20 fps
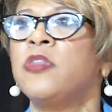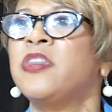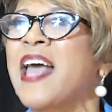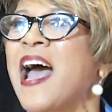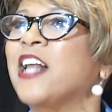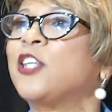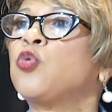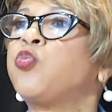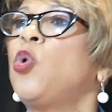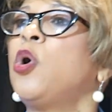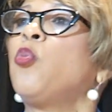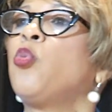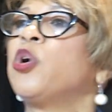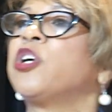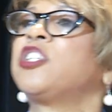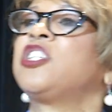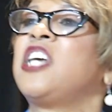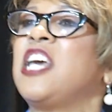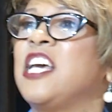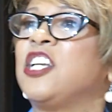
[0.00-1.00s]
That's what
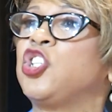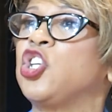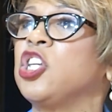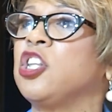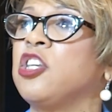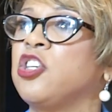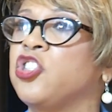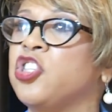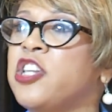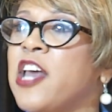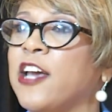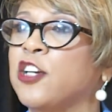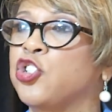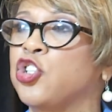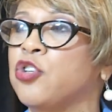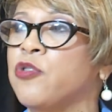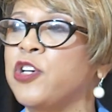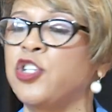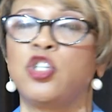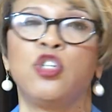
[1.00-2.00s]
we're teaching this next
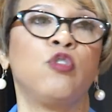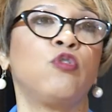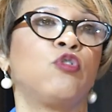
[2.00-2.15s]
generation.